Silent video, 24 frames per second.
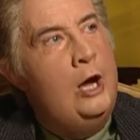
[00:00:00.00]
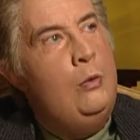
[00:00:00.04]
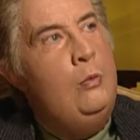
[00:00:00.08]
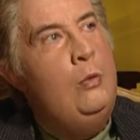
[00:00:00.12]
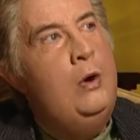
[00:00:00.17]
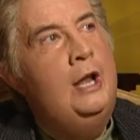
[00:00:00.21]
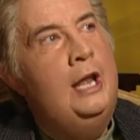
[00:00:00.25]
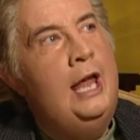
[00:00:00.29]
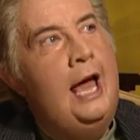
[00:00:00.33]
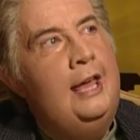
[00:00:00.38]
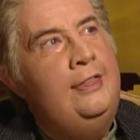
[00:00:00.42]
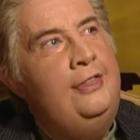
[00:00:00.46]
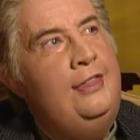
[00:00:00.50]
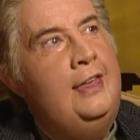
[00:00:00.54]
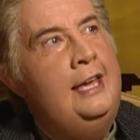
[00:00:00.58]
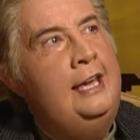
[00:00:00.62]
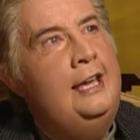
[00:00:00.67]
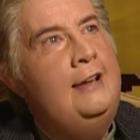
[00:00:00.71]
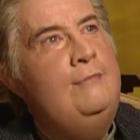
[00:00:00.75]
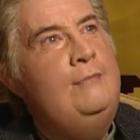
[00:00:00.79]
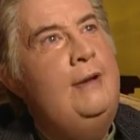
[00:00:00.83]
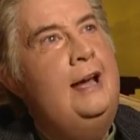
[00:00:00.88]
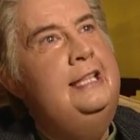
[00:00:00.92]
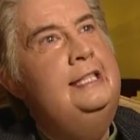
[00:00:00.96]
Well, I think
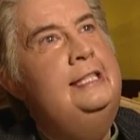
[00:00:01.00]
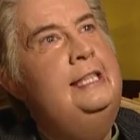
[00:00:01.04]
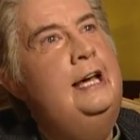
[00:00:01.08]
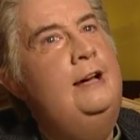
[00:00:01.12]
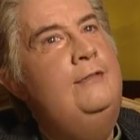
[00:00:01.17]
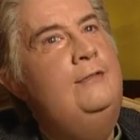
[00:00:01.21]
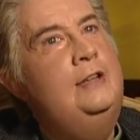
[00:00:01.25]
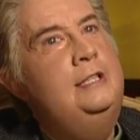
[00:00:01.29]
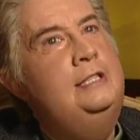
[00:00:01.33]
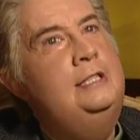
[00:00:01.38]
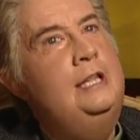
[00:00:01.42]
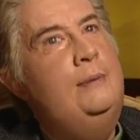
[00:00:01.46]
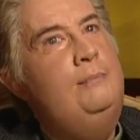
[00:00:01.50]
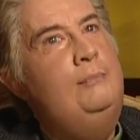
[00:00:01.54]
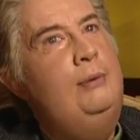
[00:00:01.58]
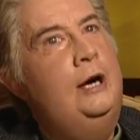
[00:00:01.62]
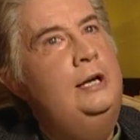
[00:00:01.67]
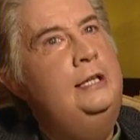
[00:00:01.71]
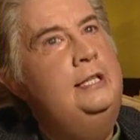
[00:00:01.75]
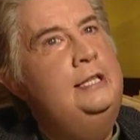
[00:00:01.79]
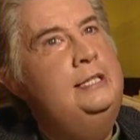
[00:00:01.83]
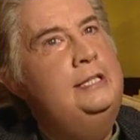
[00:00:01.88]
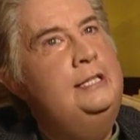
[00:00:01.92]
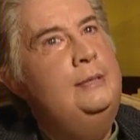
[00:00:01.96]
of myself as a
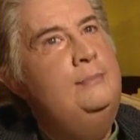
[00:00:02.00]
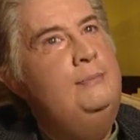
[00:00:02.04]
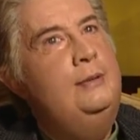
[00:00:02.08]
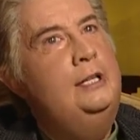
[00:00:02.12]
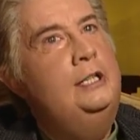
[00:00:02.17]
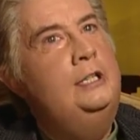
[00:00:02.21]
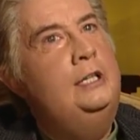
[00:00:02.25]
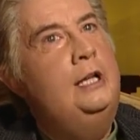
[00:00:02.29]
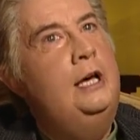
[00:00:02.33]
participant